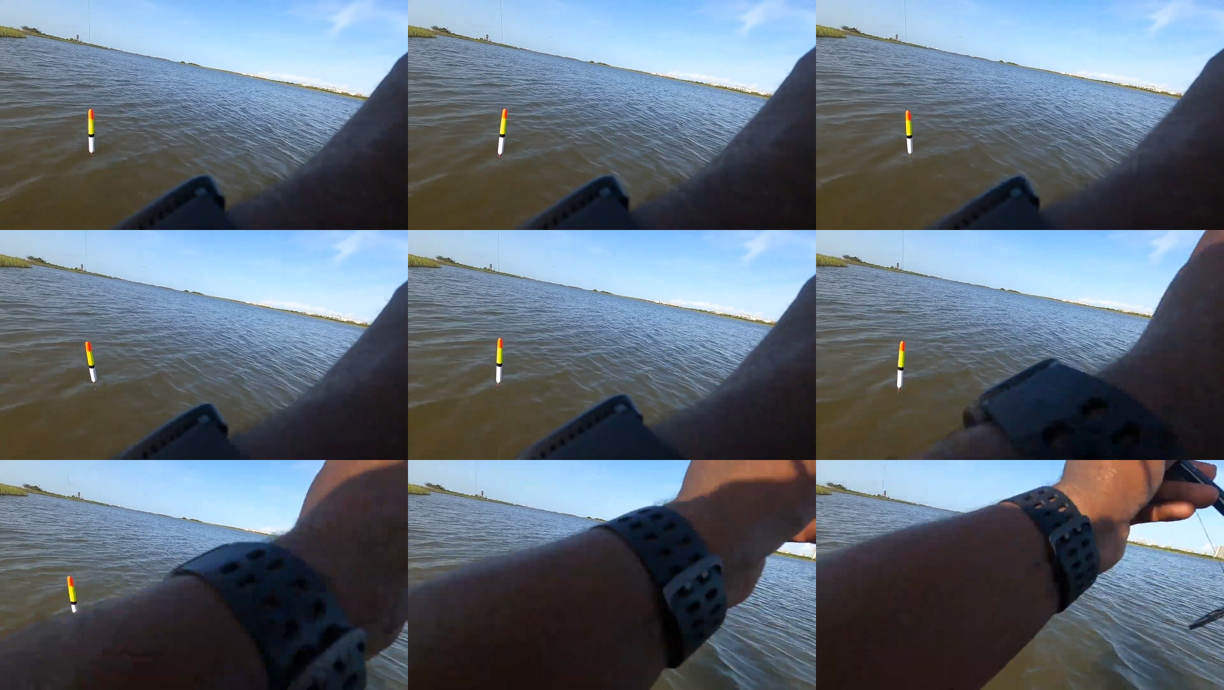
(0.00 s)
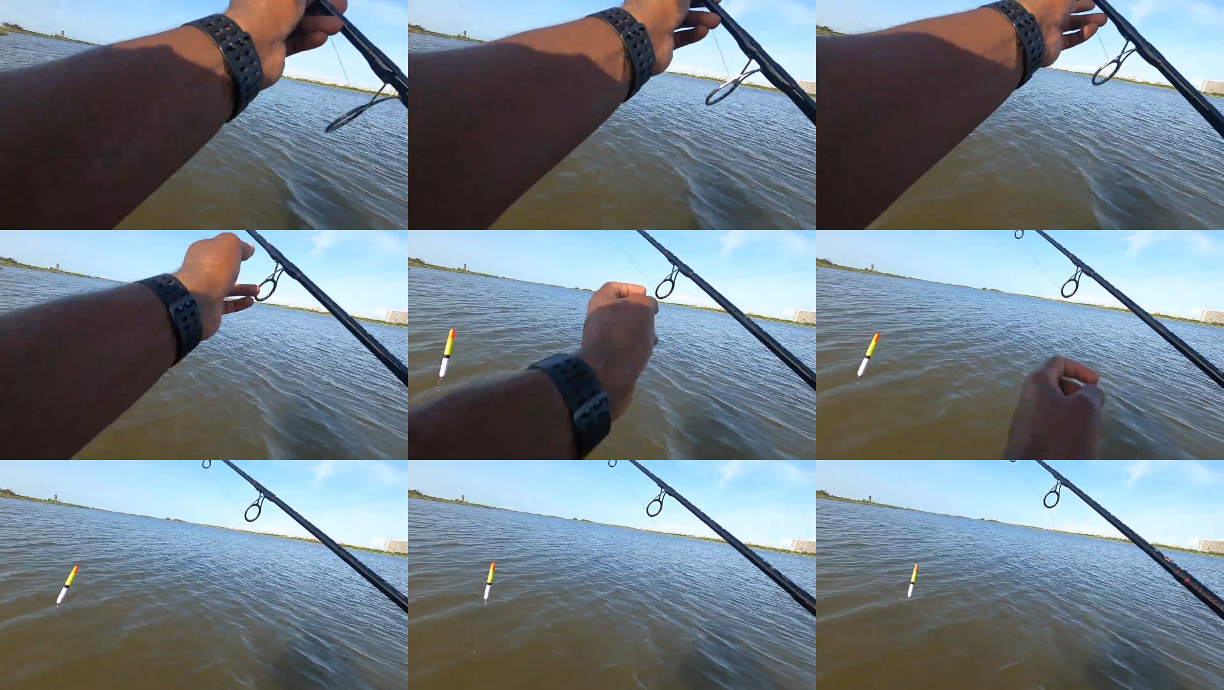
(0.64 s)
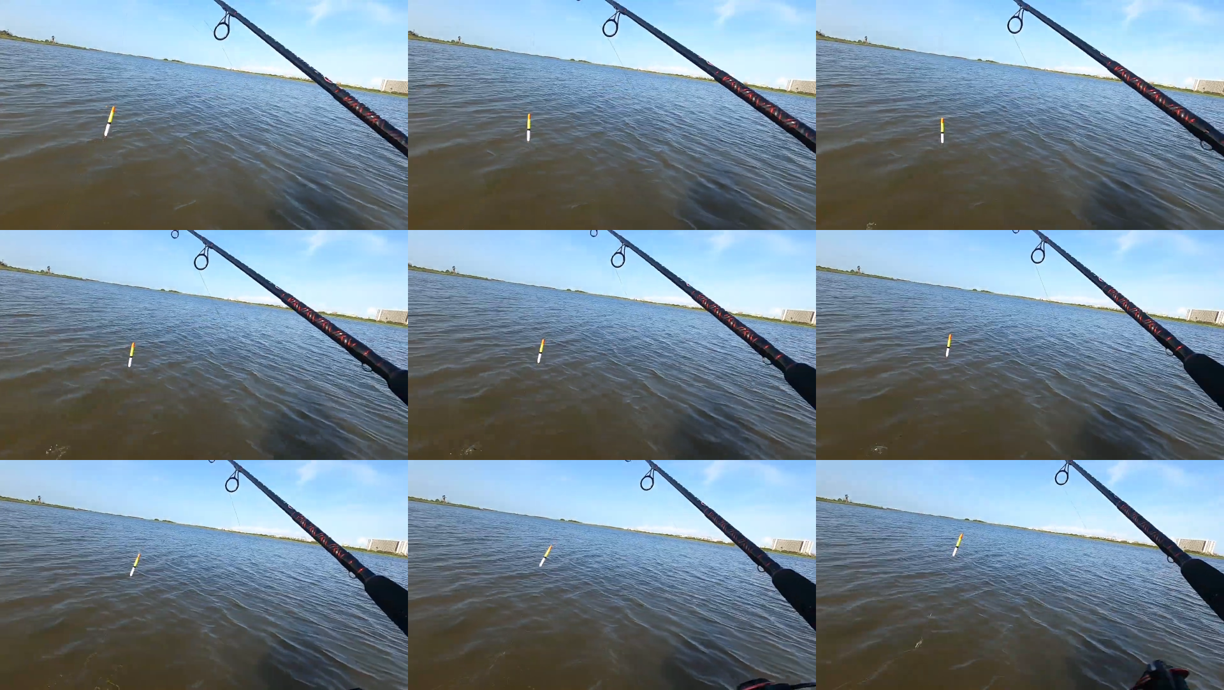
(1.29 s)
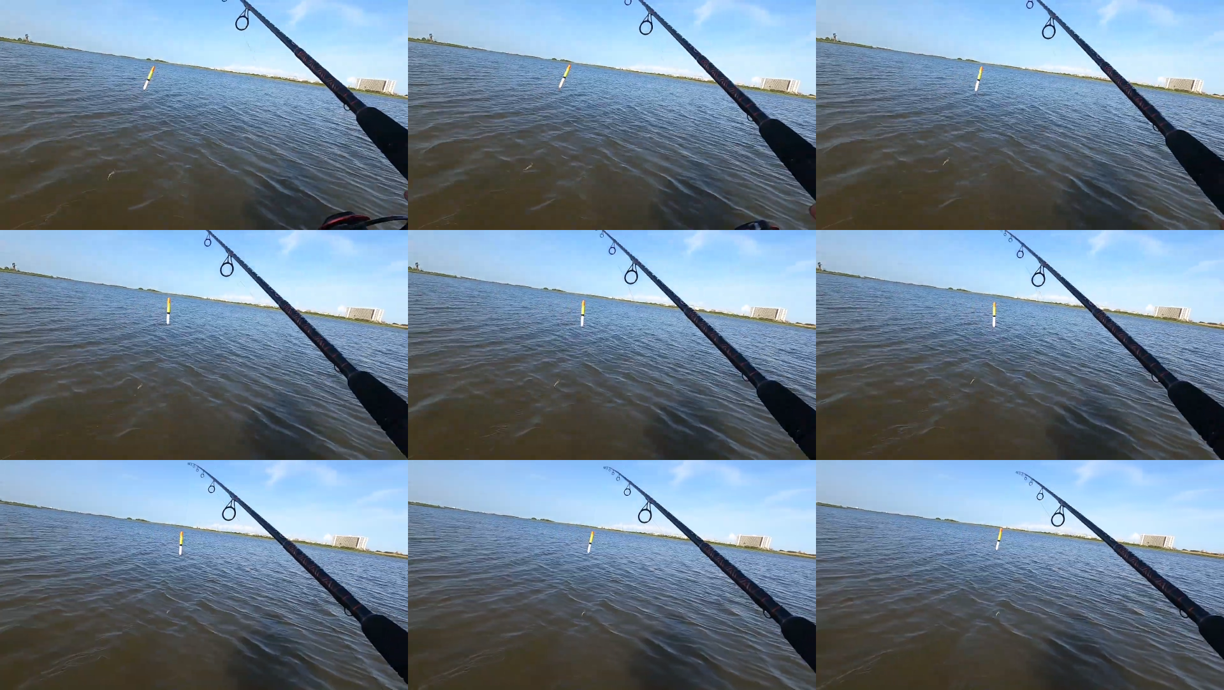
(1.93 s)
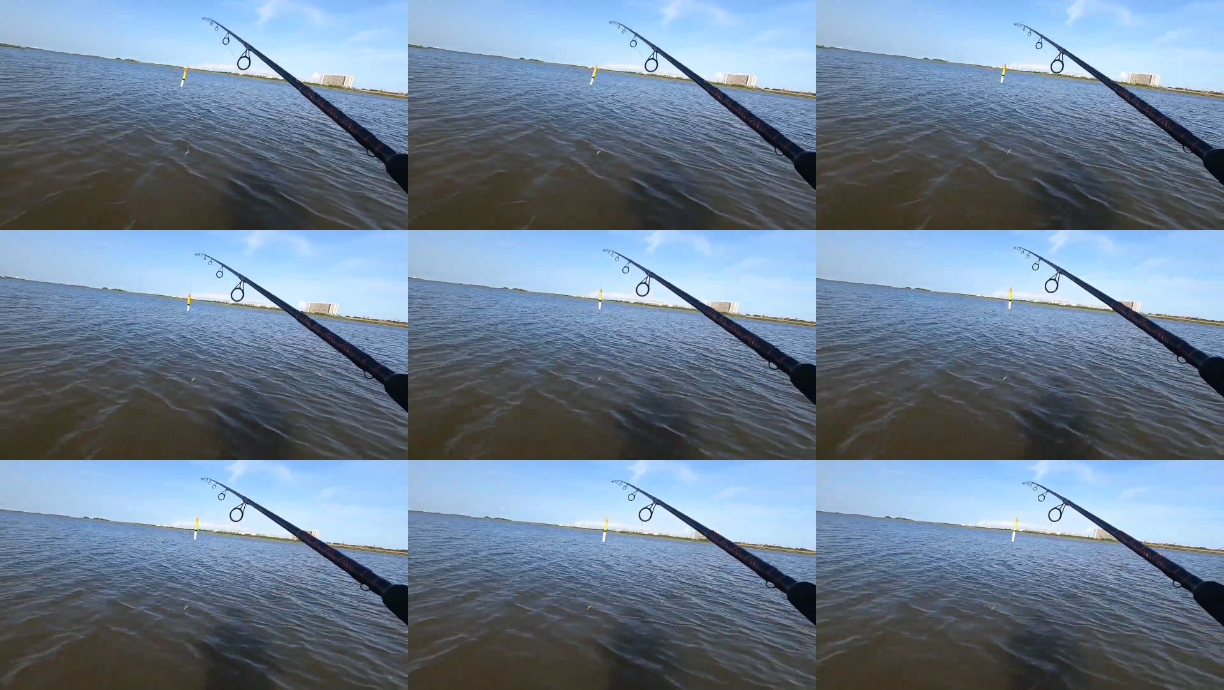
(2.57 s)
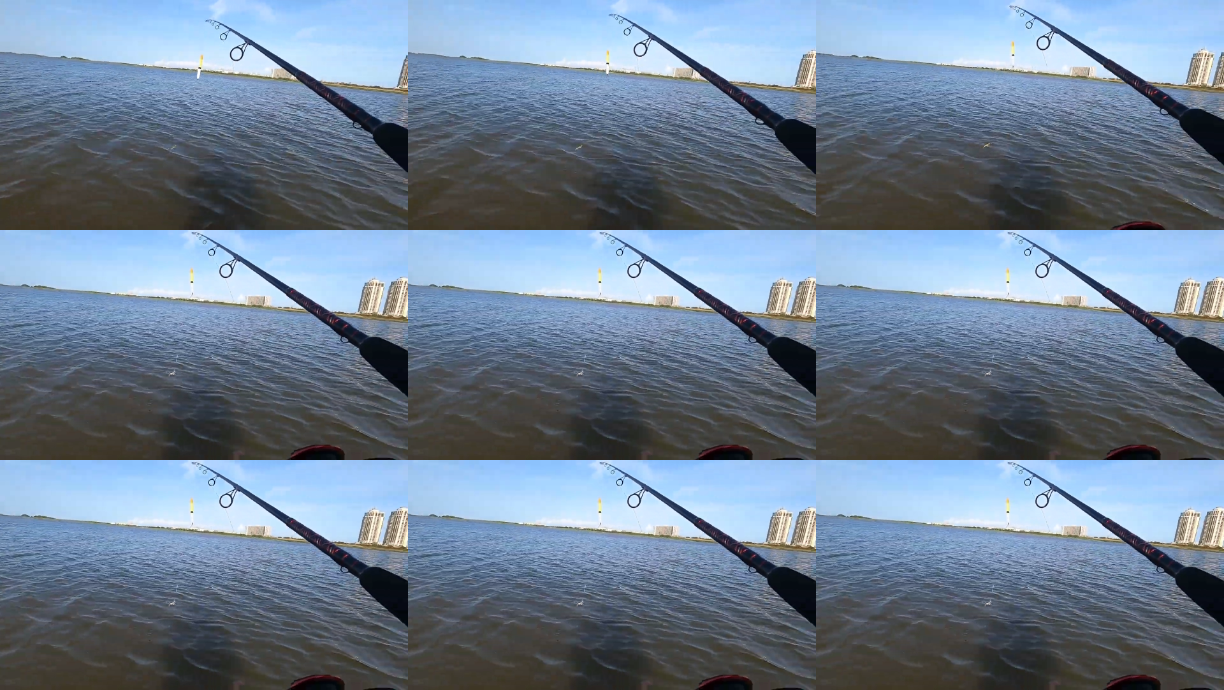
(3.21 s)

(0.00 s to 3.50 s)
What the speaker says: (no speaker visible)